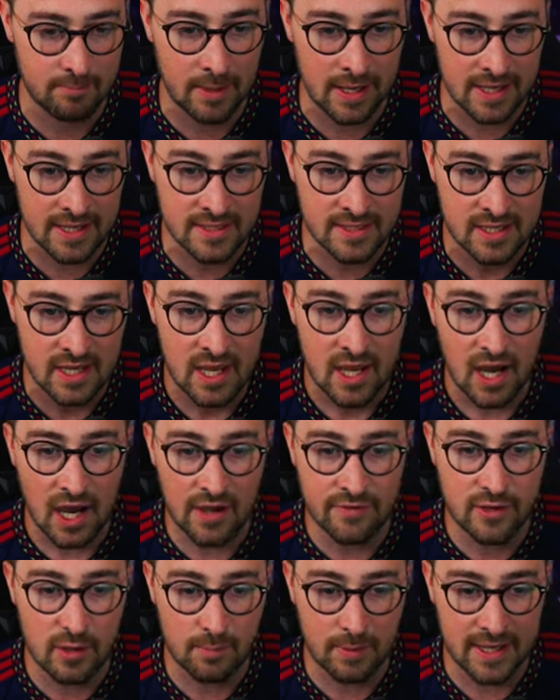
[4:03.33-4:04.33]
but I've
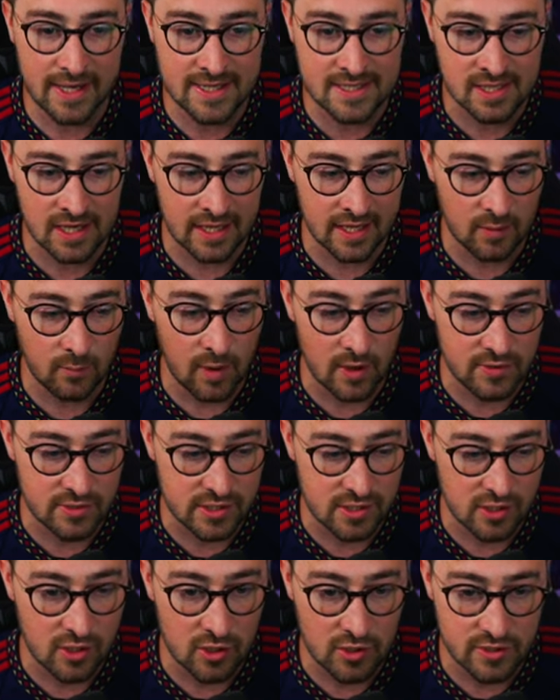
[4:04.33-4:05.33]
got players like
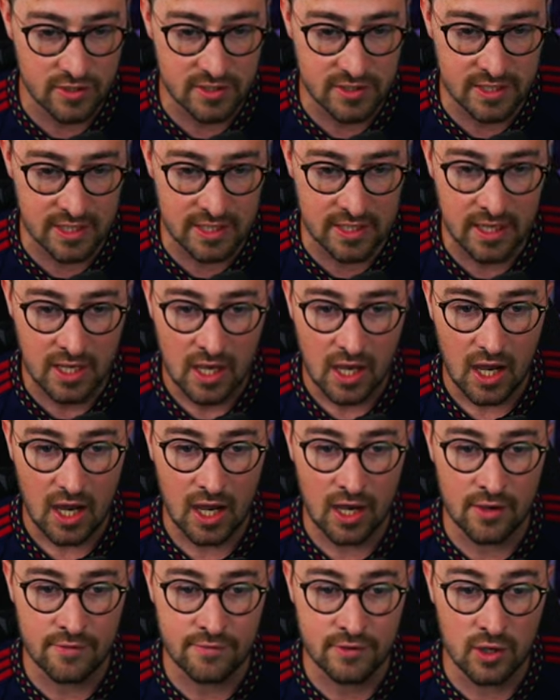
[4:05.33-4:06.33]
Welton Costin.
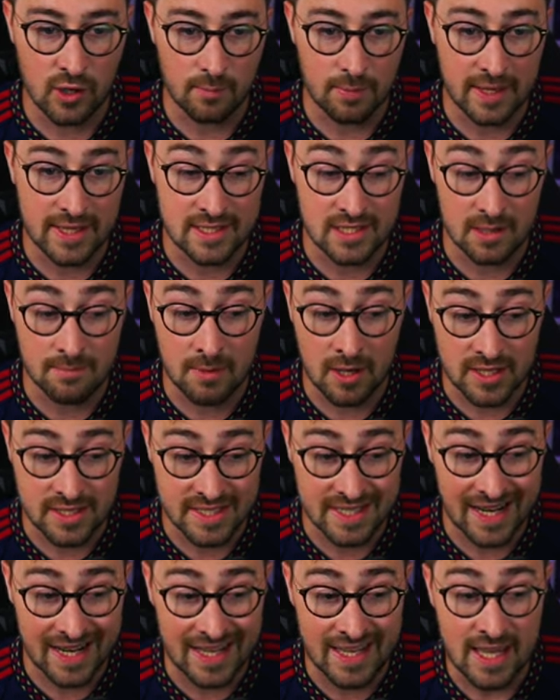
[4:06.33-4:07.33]
I've got players like
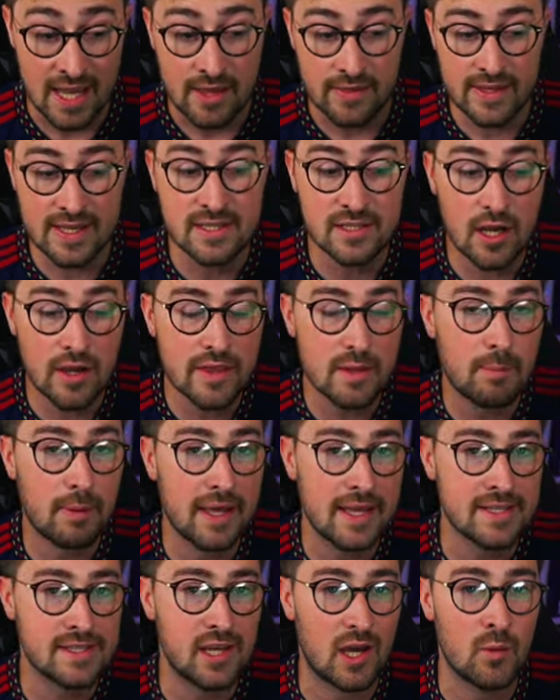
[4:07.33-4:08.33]
Martinelli. These aren't the
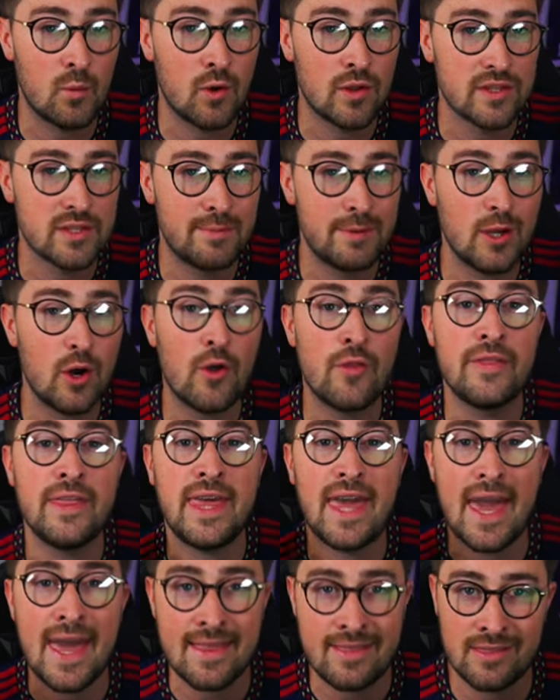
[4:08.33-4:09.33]
players that I want to be on the
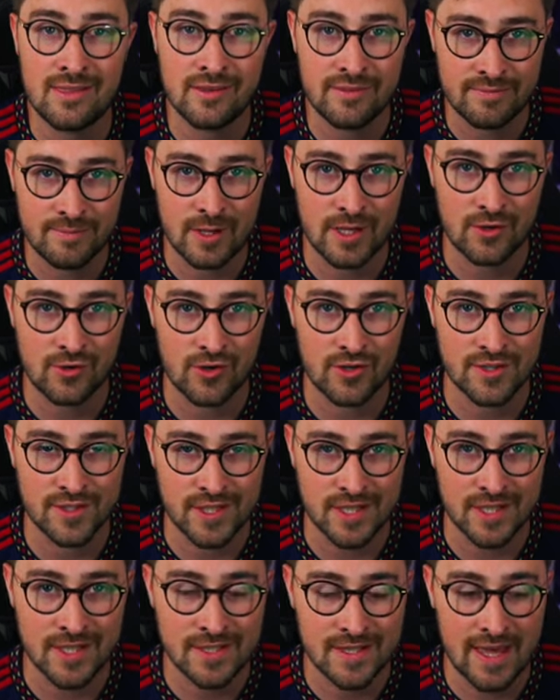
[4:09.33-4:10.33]
end of my
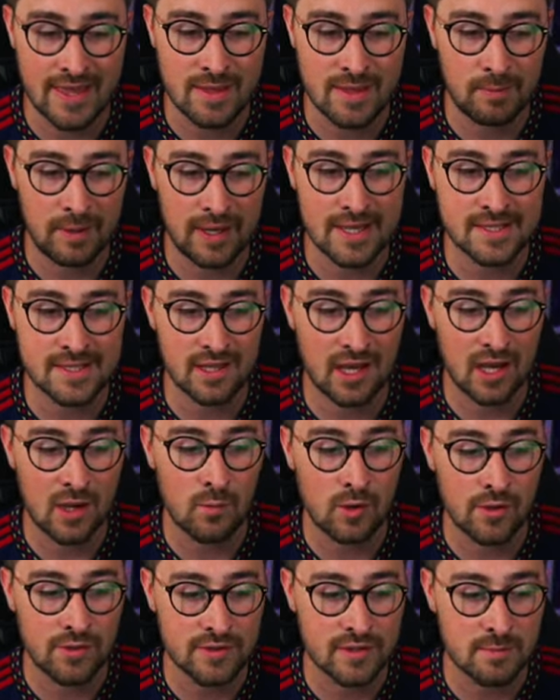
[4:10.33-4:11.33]
crosses. They're the players that I
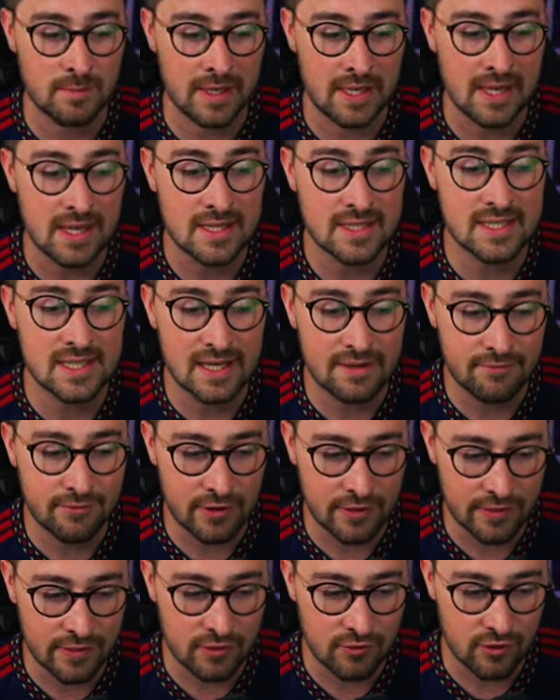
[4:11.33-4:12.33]
want to be
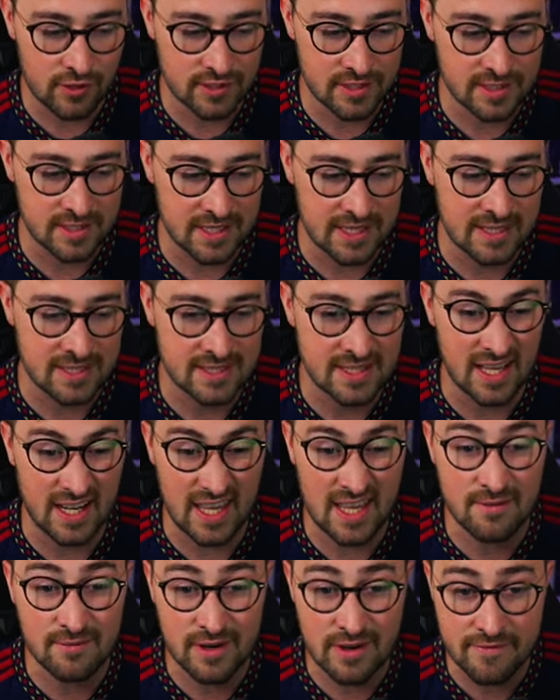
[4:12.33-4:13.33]
delivering the crosses instead,
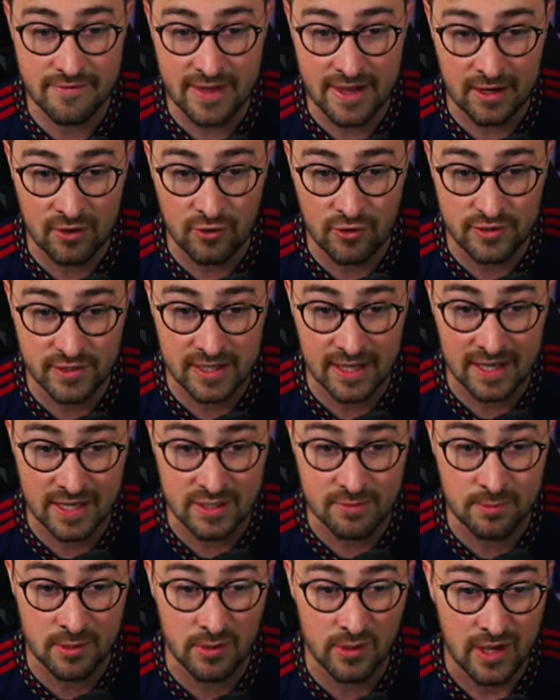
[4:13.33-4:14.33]
even if their crossing
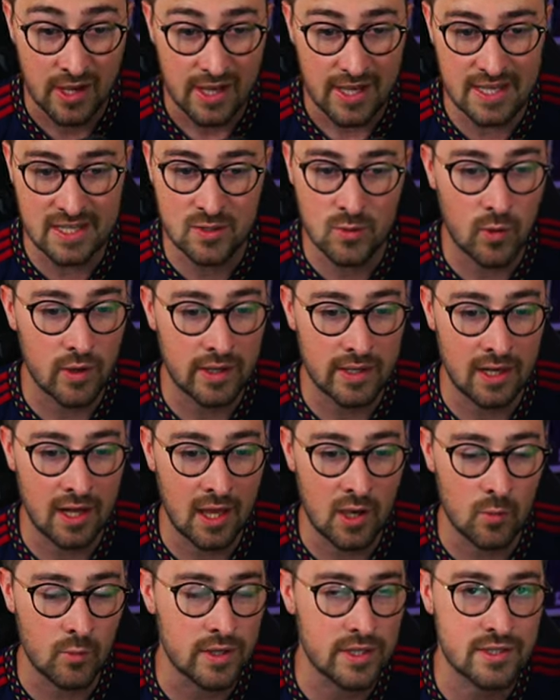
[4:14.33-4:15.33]
attribute is quite
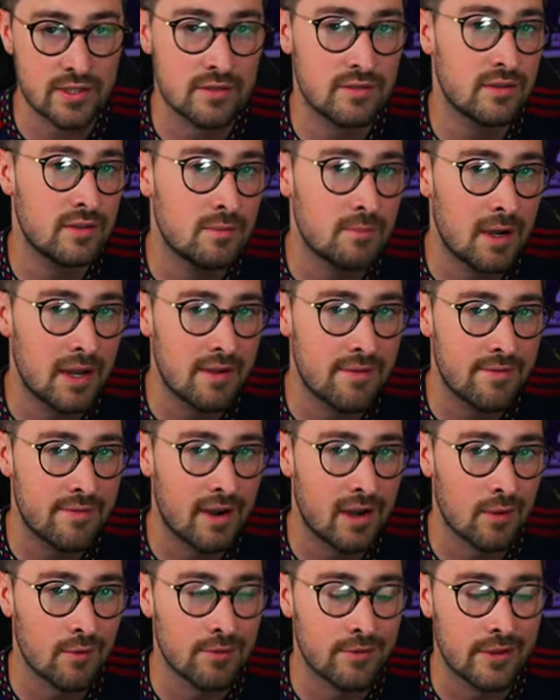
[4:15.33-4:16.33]
low, which you may have
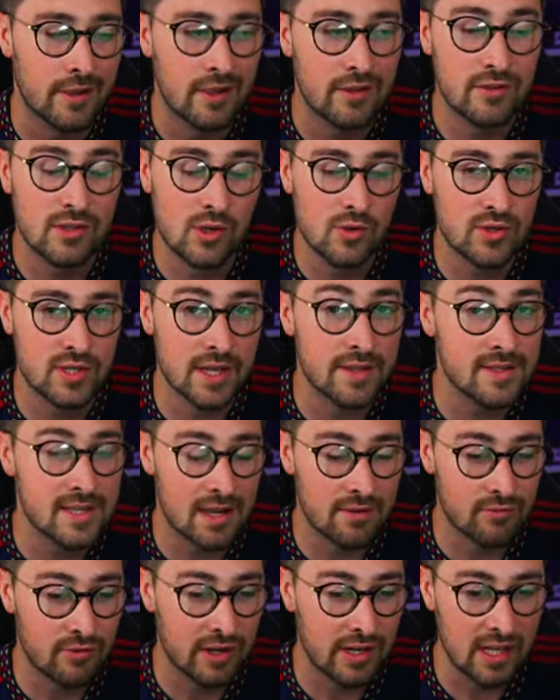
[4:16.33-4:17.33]
found. New gens
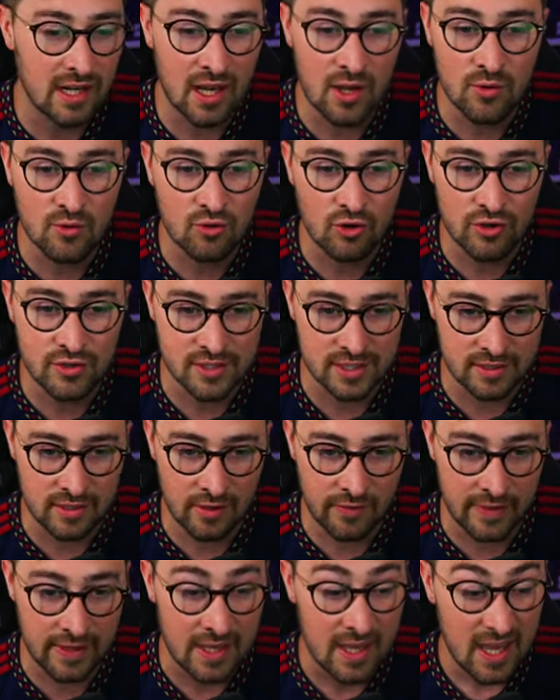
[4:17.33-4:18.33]
have really low crossing, don't
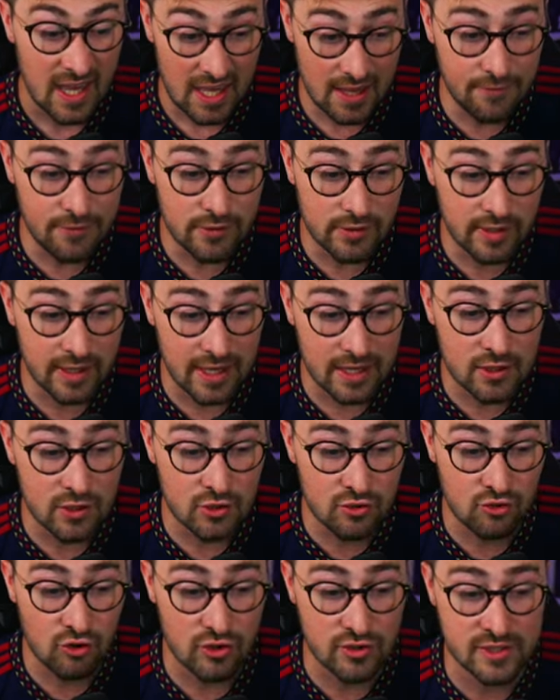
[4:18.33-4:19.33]
they? If you can get good
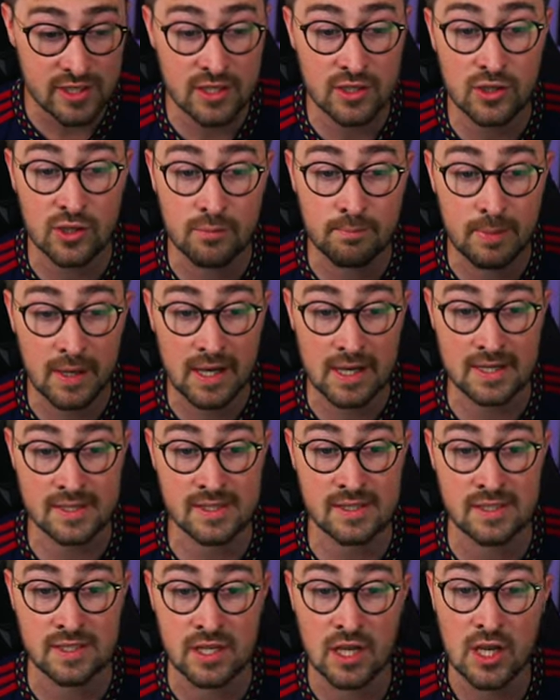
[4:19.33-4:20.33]
crossing, good
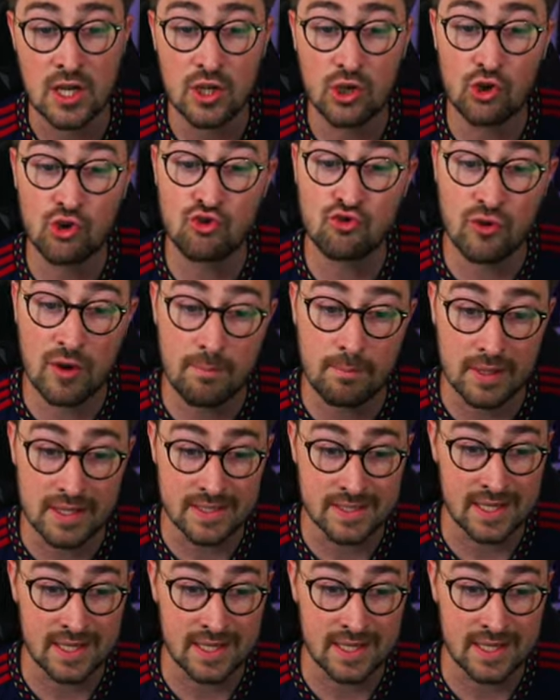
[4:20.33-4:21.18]
passers, good dribblers